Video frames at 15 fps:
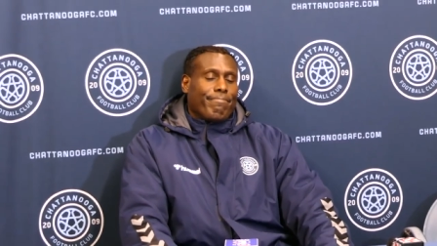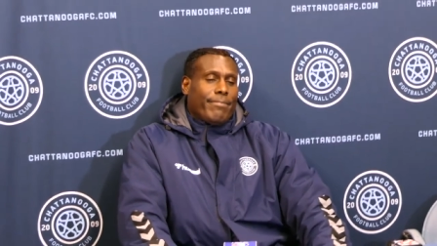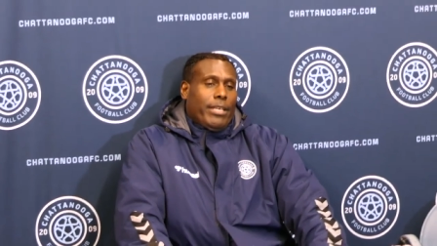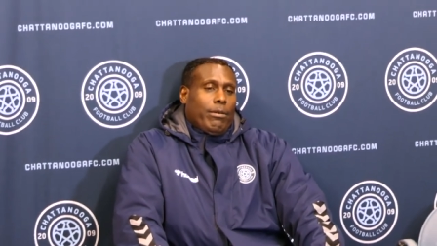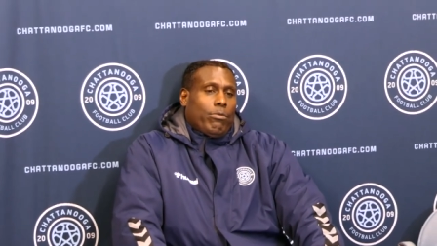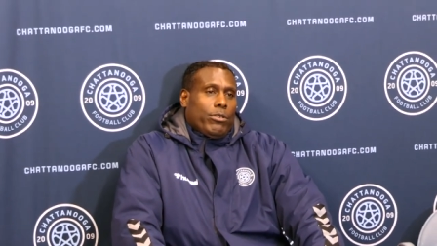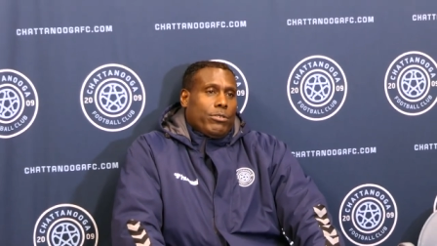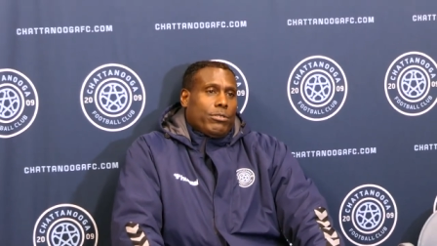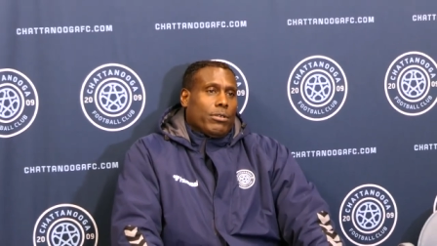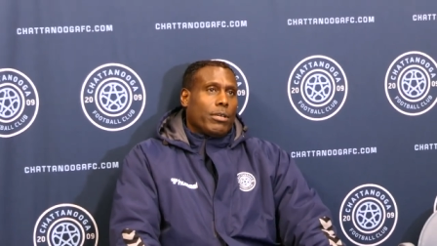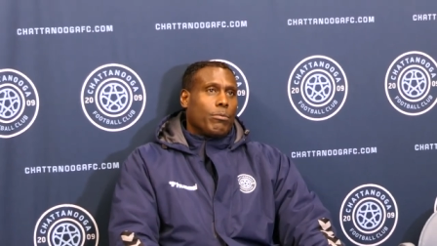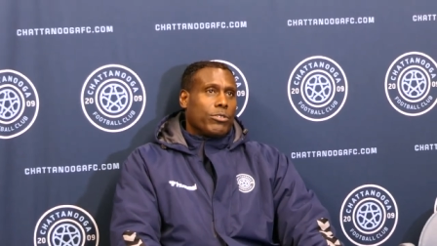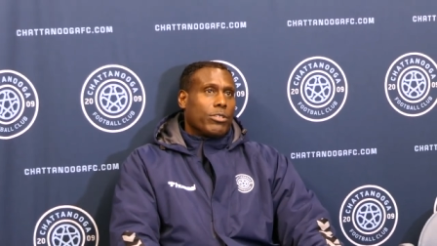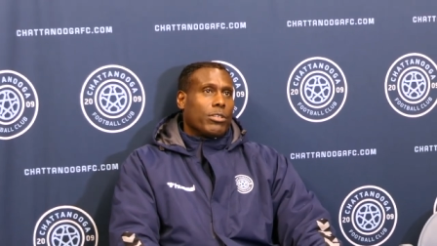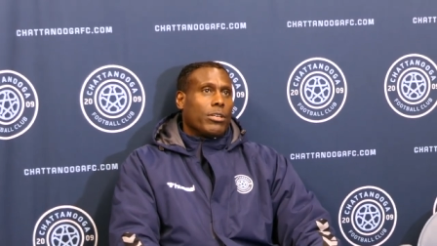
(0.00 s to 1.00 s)
it was
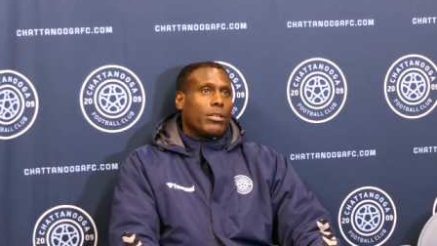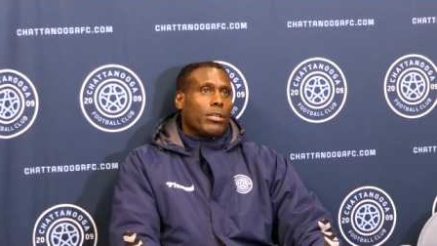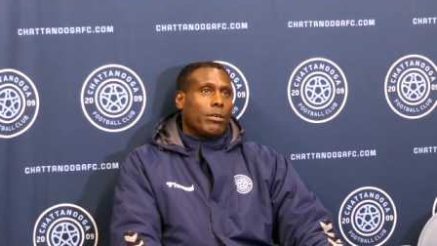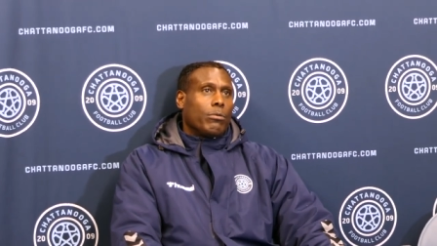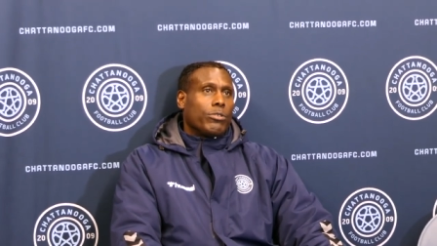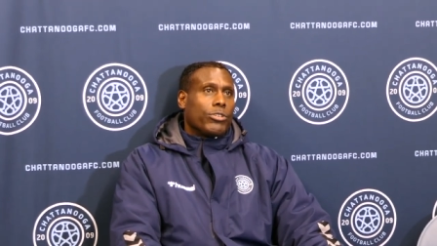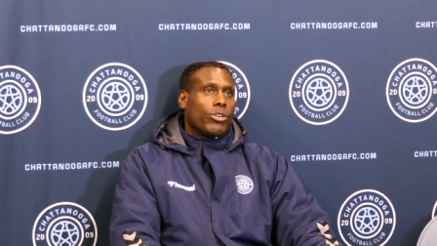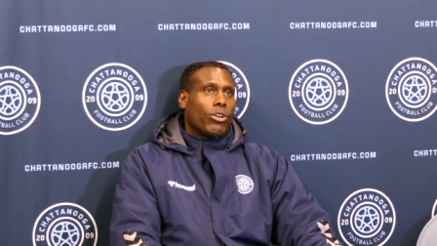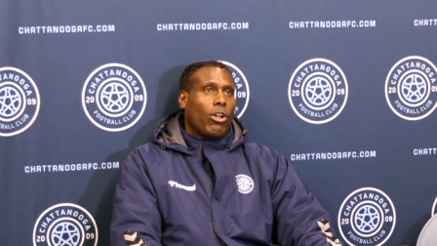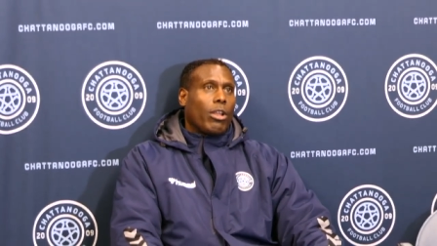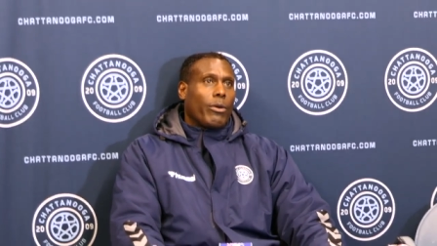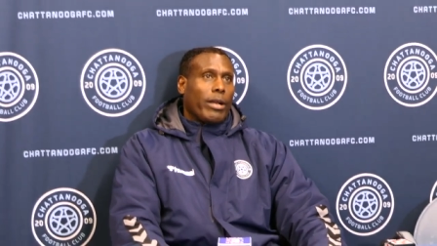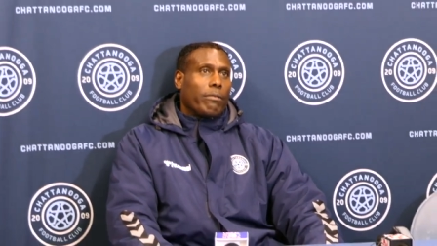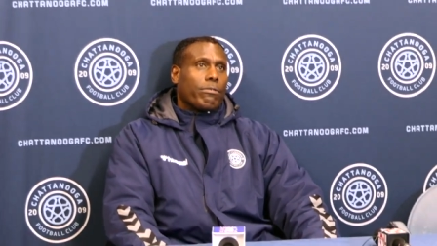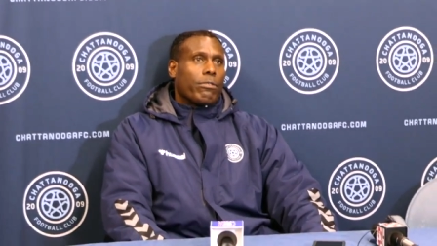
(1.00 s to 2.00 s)
good all
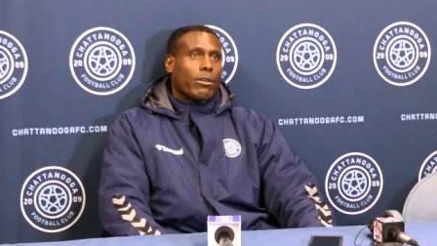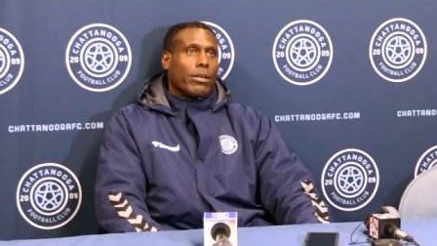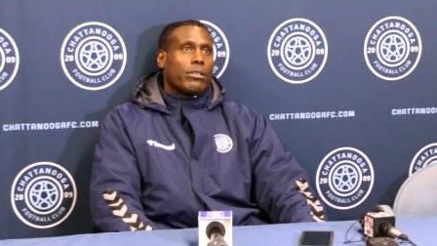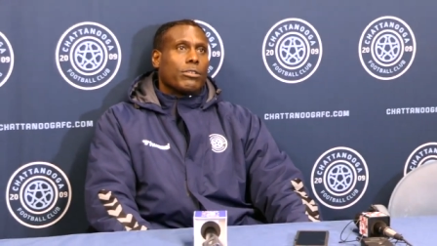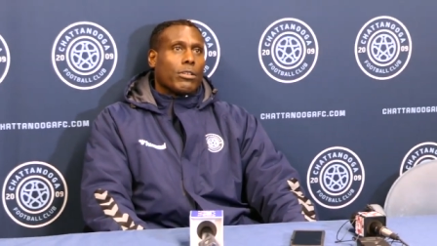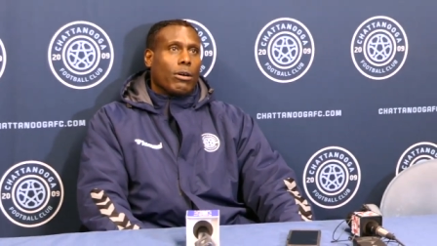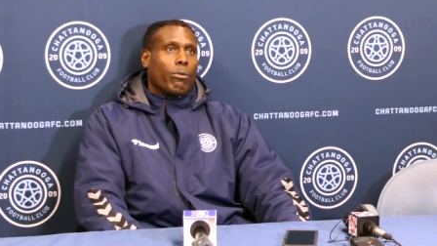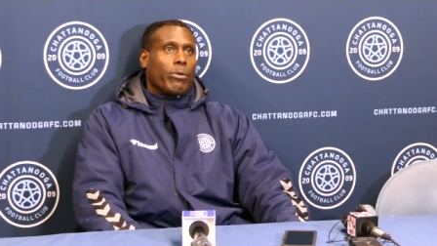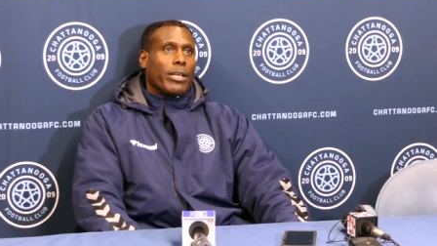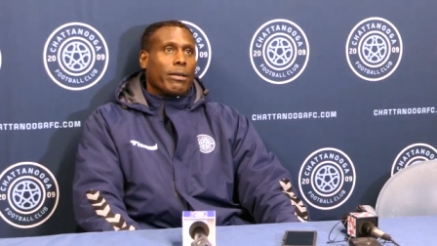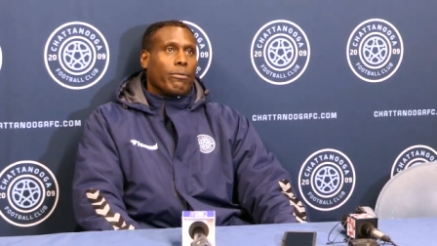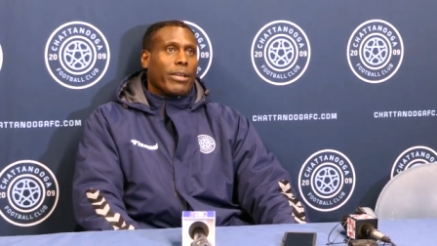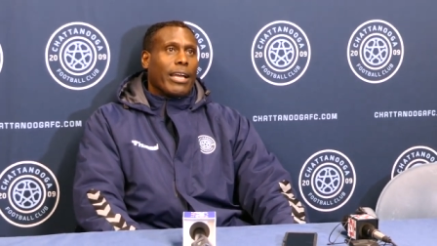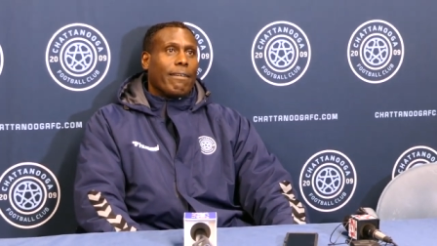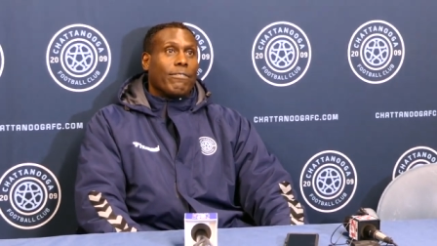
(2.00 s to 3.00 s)
around for us. So
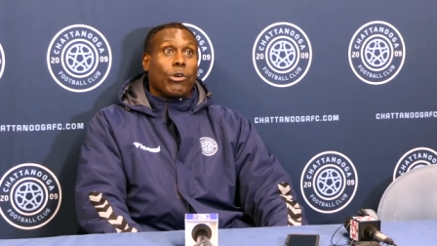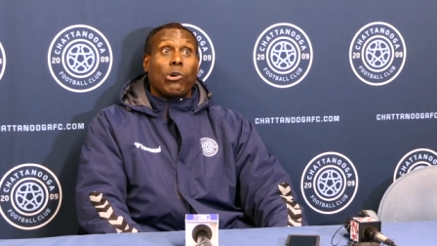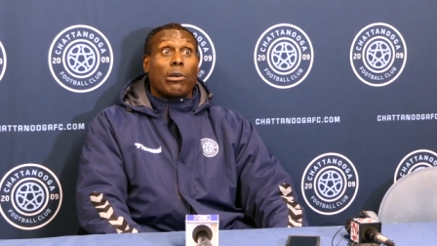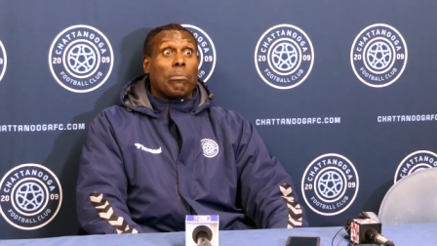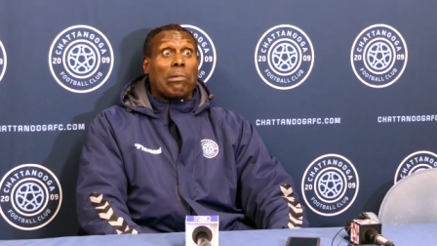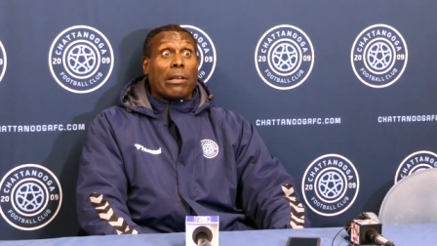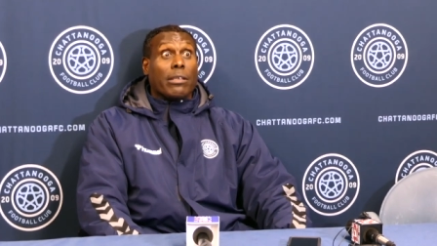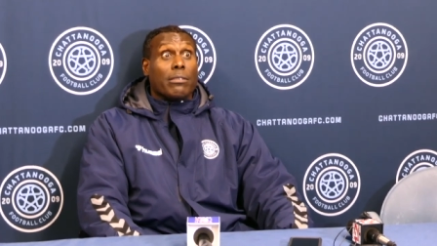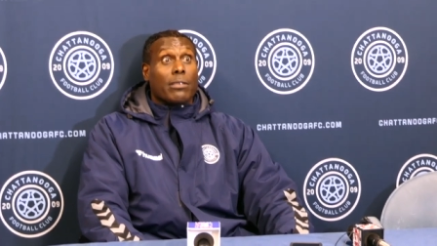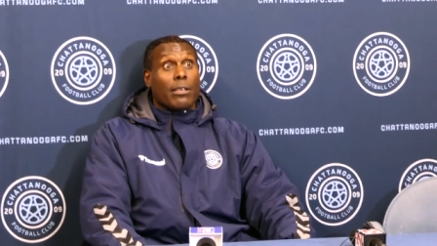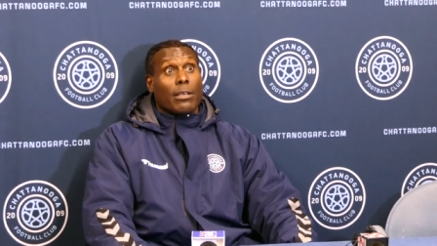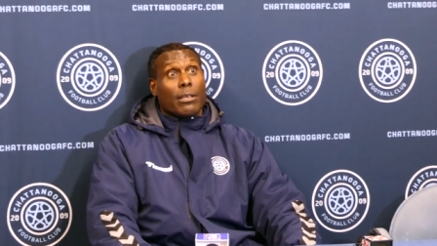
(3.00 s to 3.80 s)
we have no complaints.